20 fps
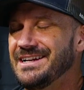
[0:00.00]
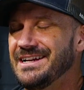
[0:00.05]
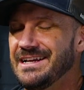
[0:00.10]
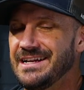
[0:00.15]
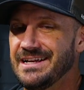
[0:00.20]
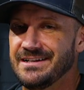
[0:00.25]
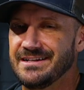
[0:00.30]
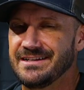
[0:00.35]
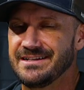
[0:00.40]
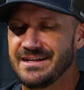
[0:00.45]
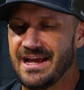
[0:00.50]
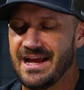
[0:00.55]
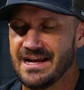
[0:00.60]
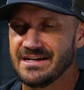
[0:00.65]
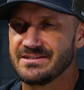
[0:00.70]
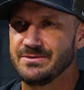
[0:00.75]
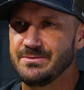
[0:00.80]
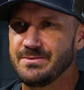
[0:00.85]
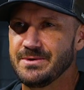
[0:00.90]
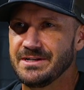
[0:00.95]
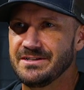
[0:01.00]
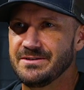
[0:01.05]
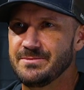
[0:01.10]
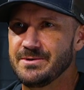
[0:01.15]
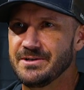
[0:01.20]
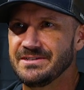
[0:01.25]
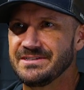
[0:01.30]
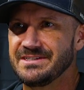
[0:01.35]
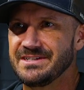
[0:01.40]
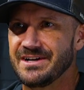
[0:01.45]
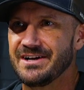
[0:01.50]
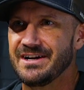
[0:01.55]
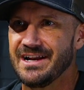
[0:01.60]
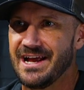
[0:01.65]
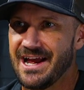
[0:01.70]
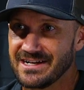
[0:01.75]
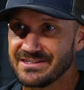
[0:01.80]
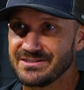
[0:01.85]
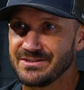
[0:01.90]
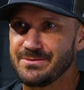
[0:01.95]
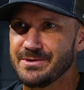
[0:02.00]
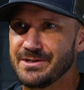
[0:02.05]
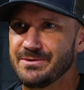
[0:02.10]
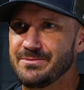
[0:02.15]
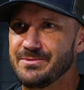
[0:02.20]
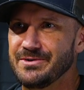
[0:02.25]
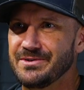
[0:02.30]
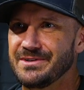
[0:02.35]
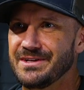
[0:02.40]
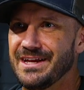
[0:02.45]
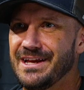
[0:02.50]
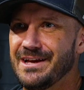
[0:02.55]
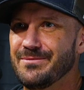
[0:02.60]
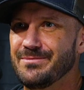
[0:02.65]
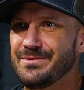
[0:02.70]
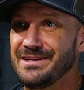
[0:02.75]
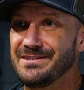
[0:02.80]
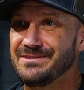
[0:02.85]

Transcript: And he had actually been in the military and actually been to boot camp.